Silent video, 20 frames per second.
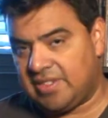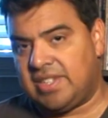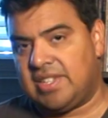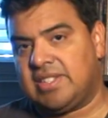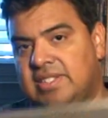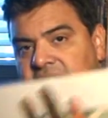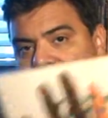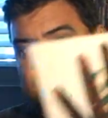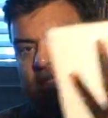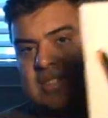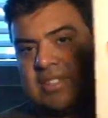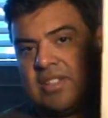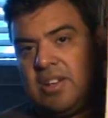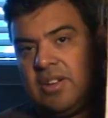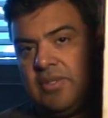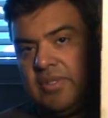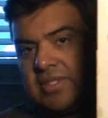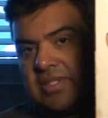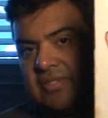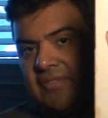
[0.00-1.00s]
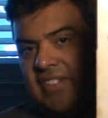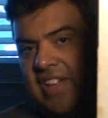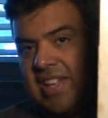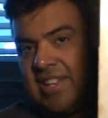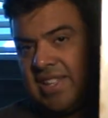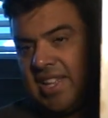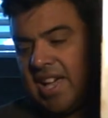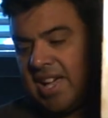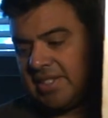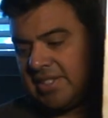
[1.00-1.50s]
this song was
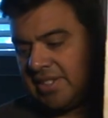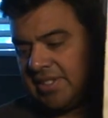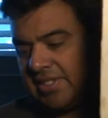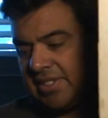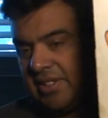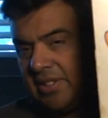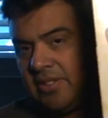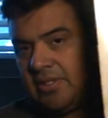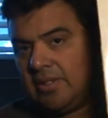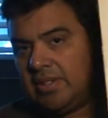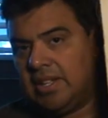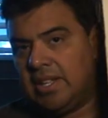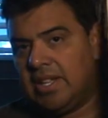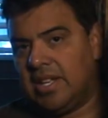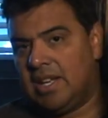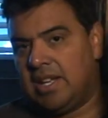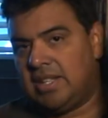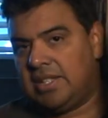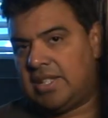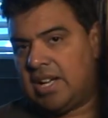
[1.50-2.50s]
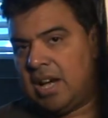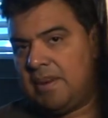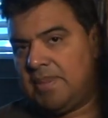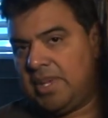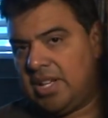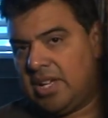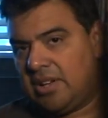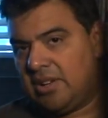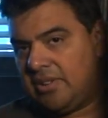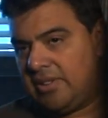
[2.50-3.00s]
fantastic. So,
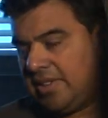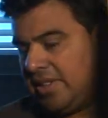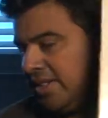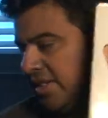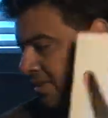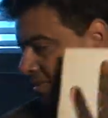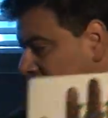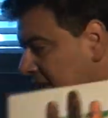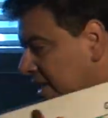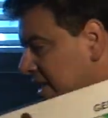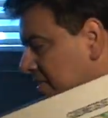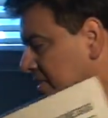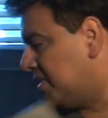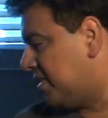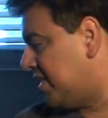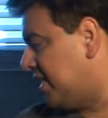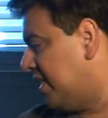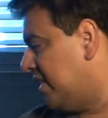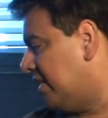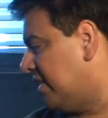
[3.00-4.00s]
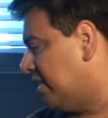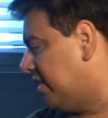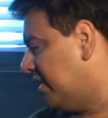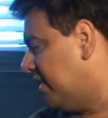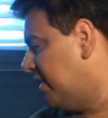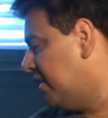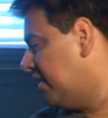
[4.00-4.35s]
Domino is my number 10